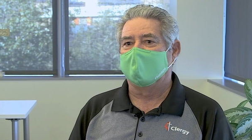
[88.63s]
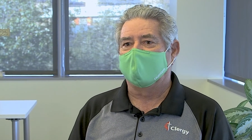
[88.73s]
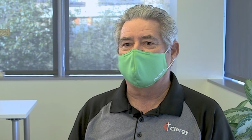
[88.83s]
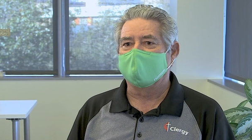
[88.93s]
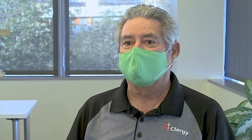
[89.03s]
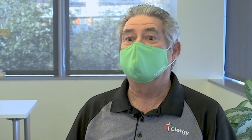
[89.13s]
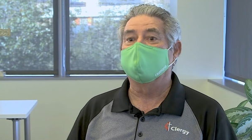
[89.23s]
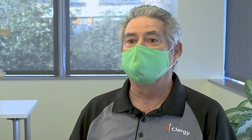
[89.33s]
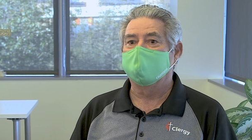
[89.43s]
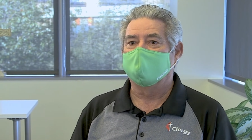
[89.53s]
I thought it
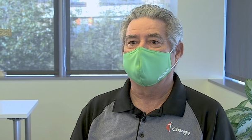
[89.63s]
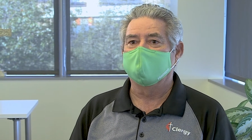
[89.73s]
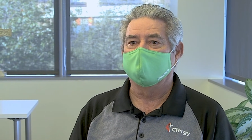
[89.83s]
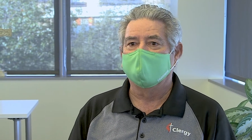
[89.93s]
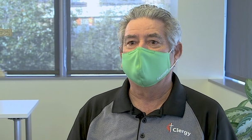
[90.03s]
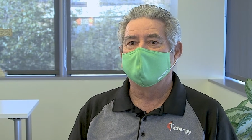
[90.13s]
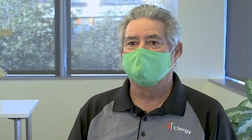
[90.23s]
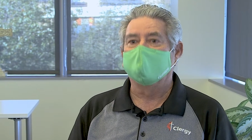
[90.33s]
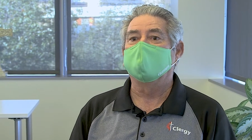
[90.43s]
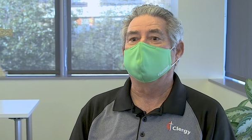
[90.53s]
was important
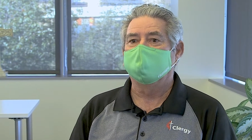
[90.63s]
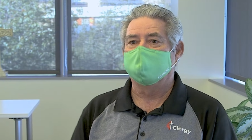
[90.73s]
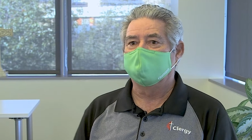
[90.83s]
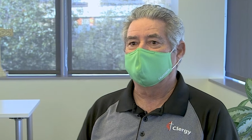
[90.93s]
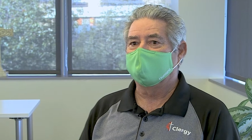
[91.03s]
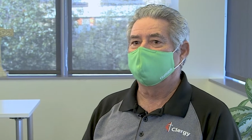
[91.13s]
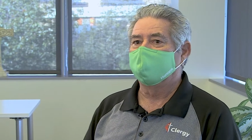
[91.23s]
for me to do that.